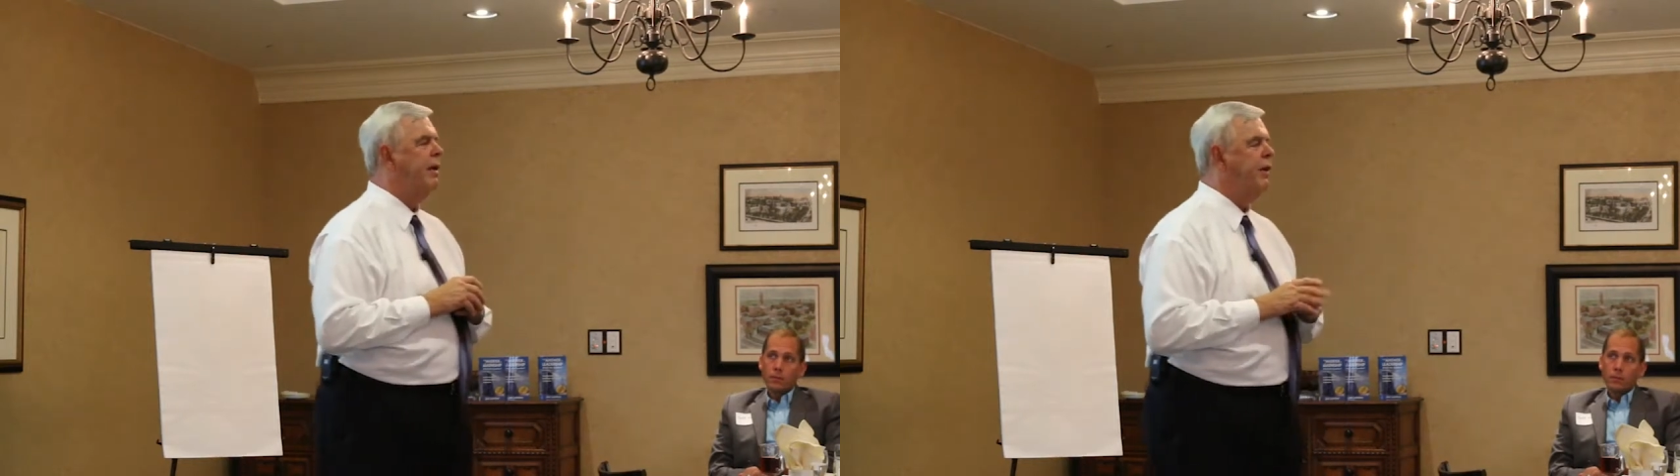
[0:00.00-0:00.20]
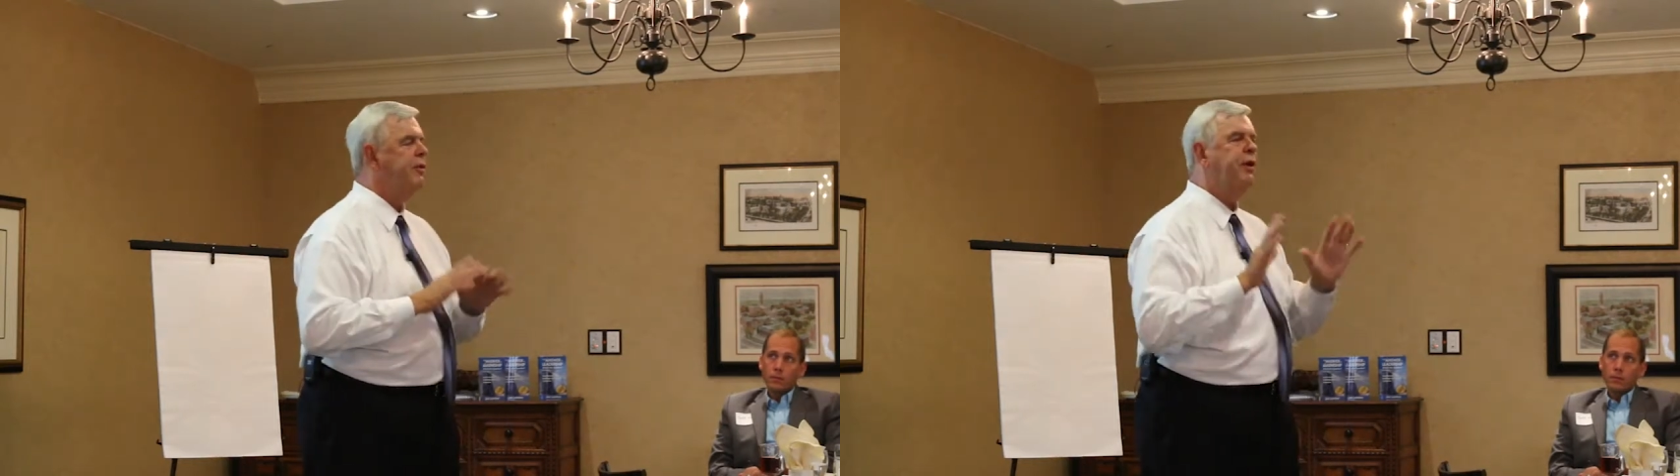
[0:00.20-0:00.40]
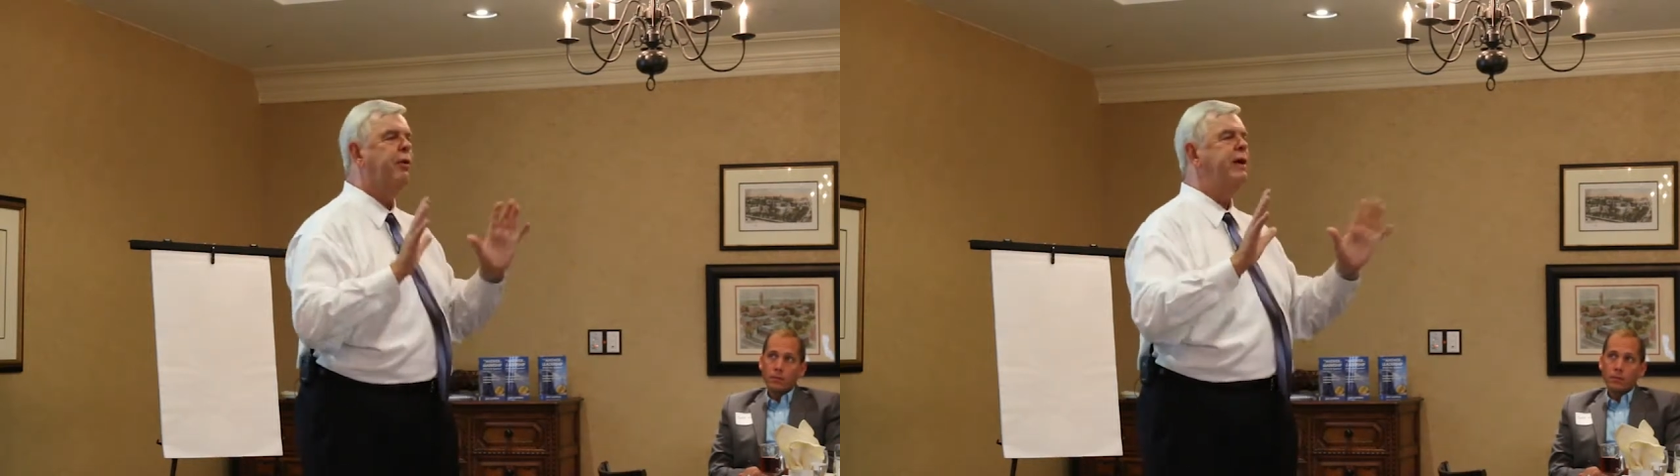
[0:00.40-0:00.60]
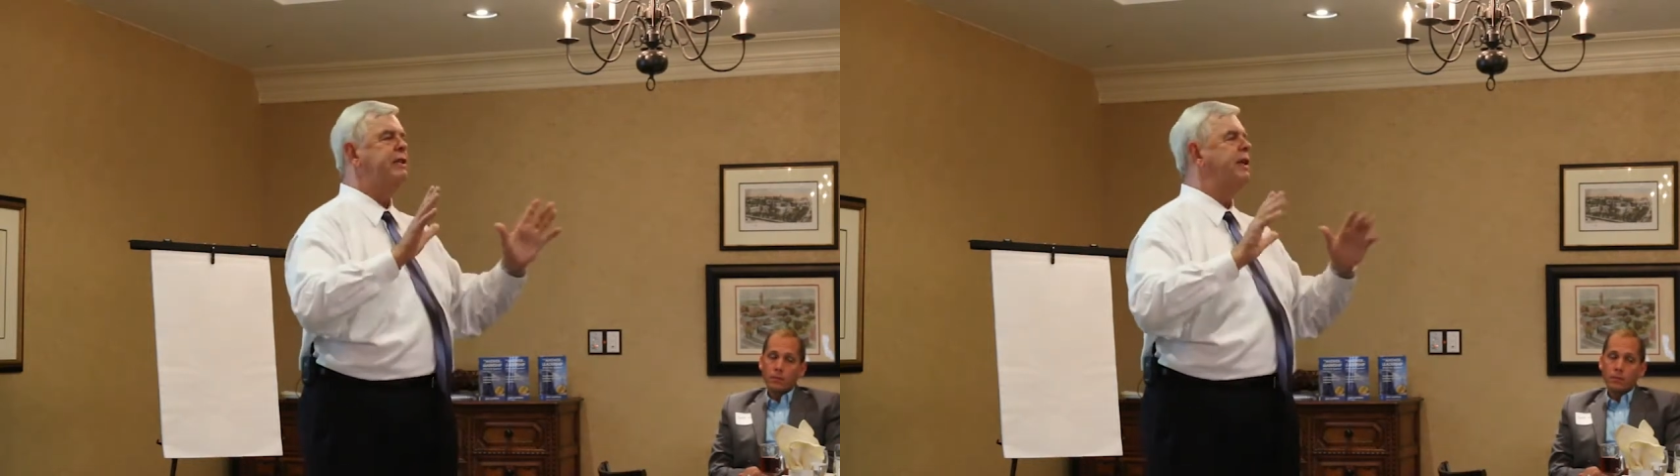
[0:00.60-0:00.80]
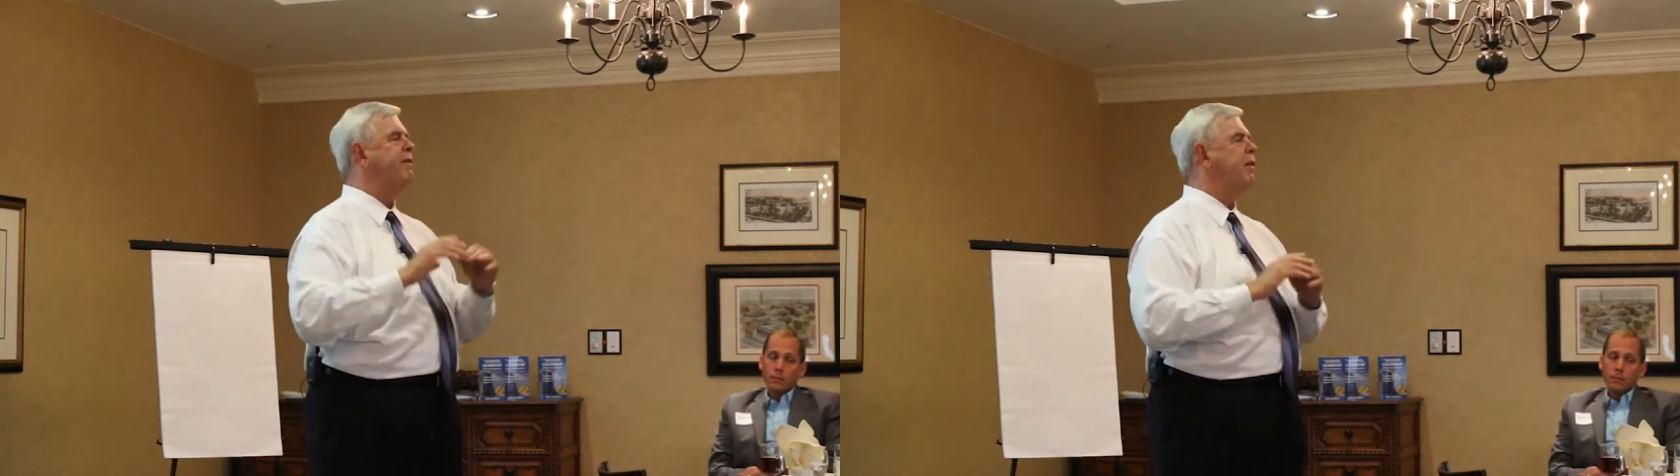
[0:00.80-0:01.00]
There's no
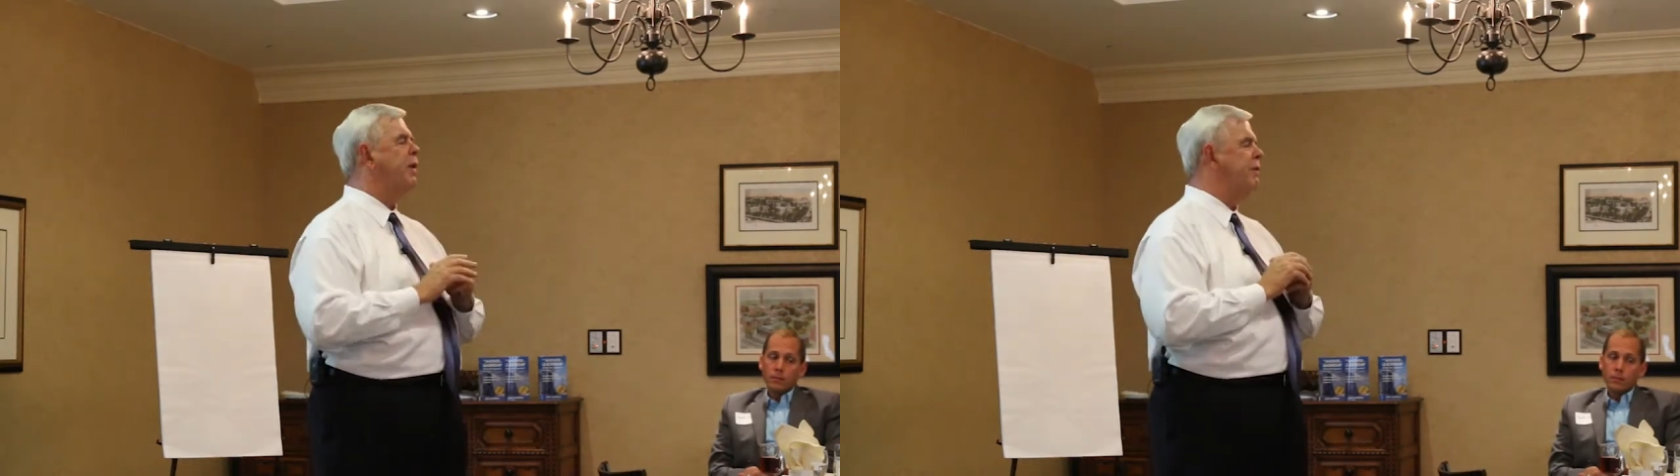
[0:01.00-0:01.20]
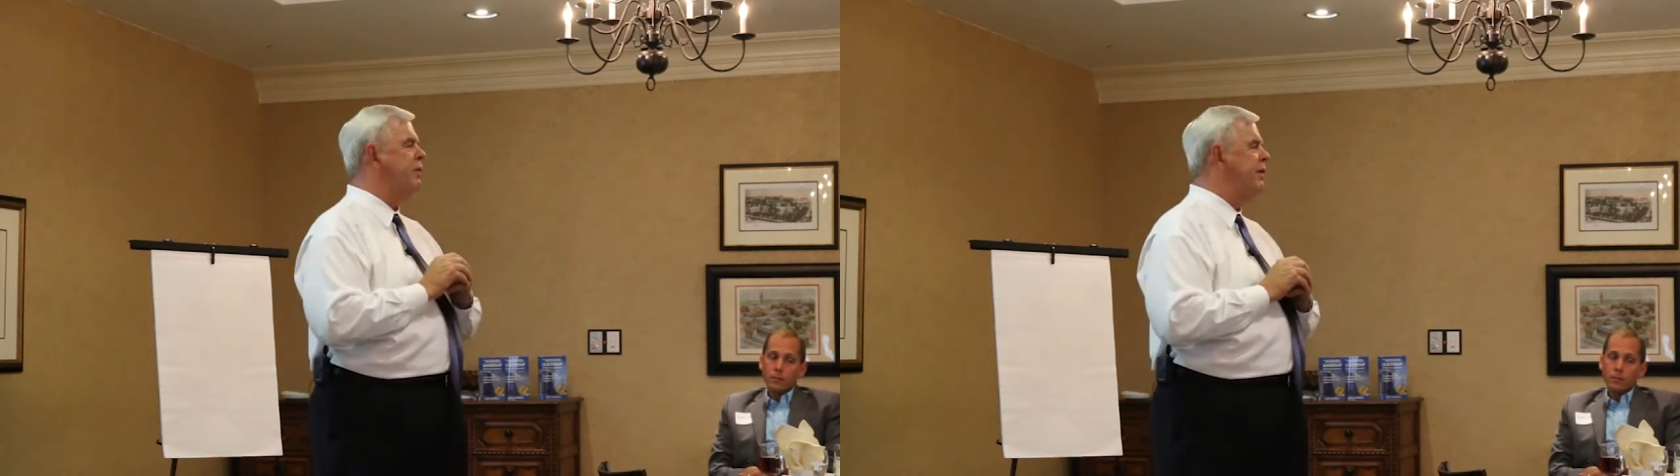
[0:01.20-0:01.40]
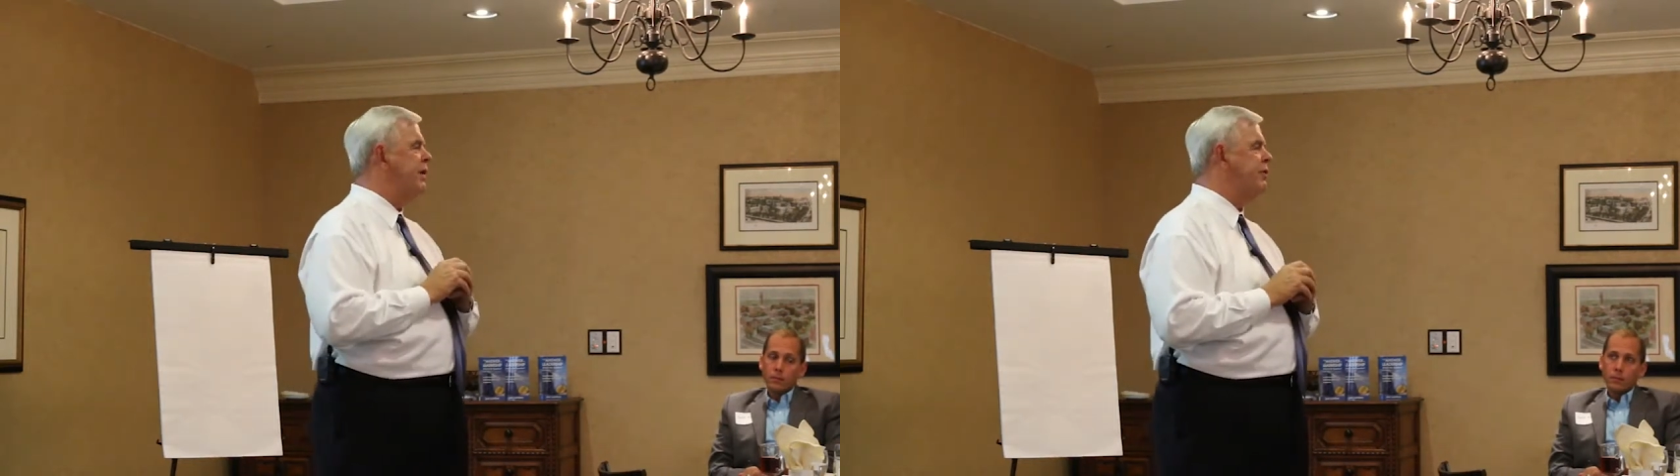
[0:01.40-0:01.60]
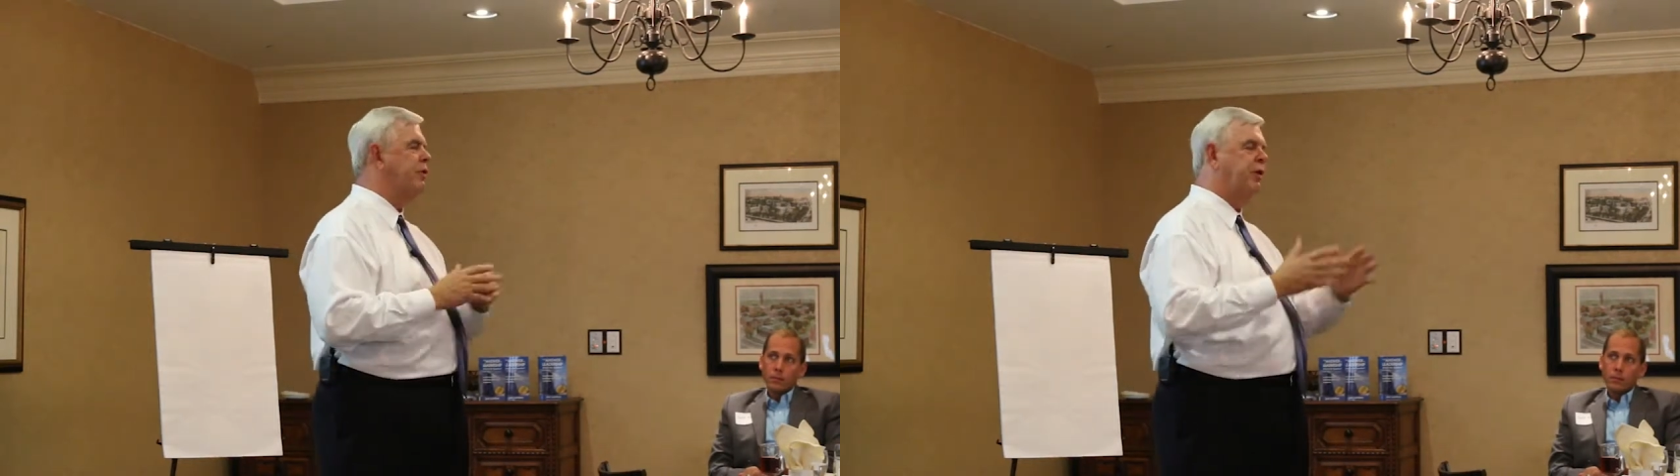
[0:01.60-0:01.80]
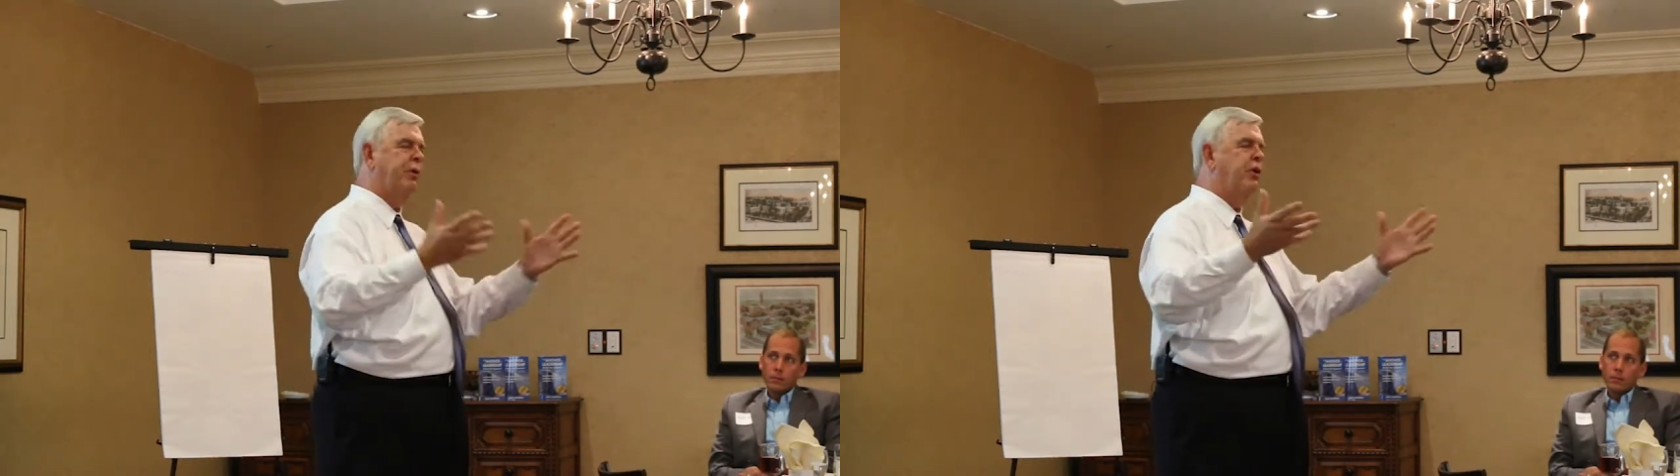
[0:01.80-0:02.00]
reason every one of you in this
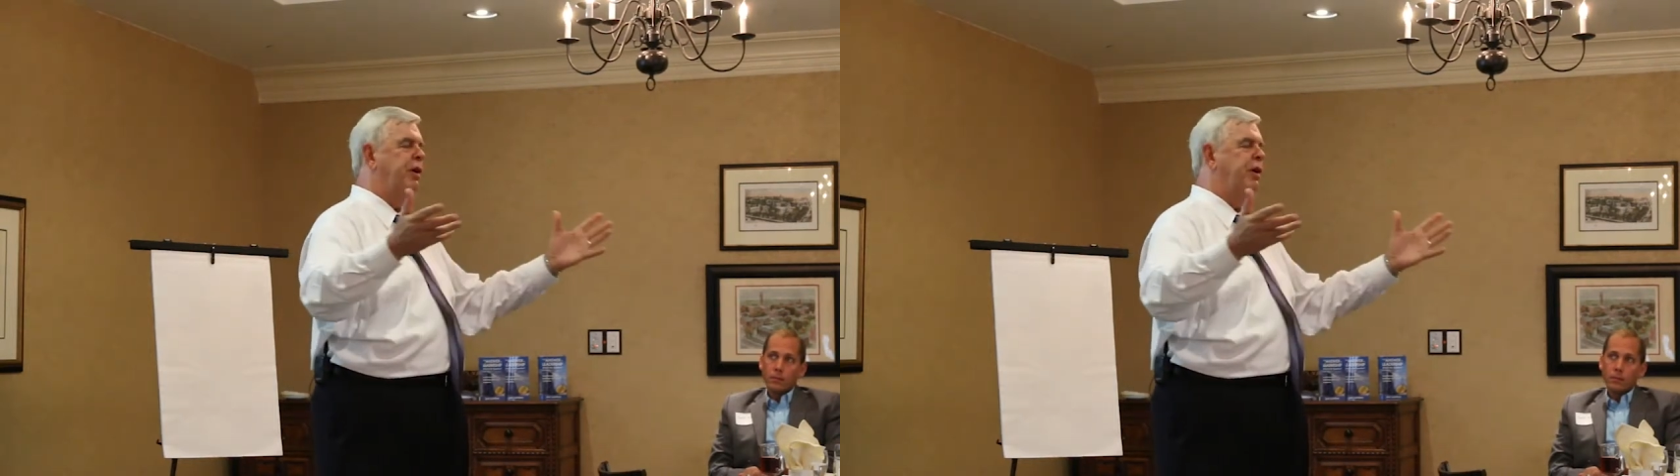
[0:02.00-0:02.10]
room